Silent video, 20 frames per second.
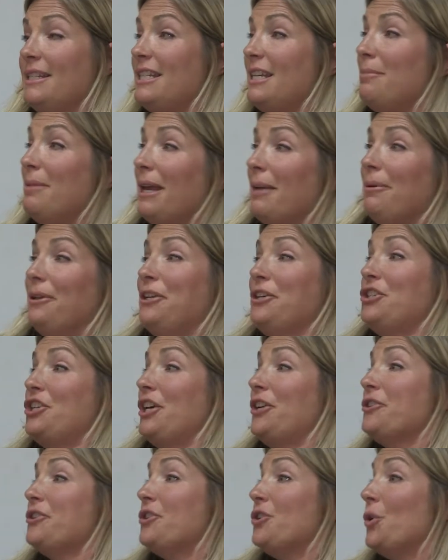to be able to
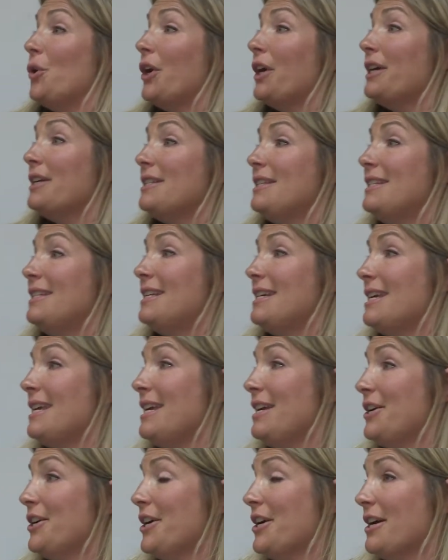share stories, to
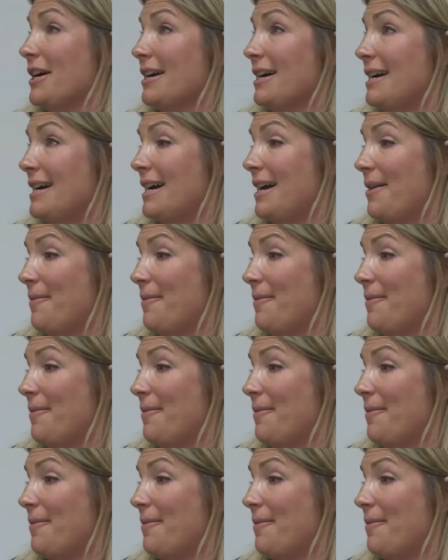hear,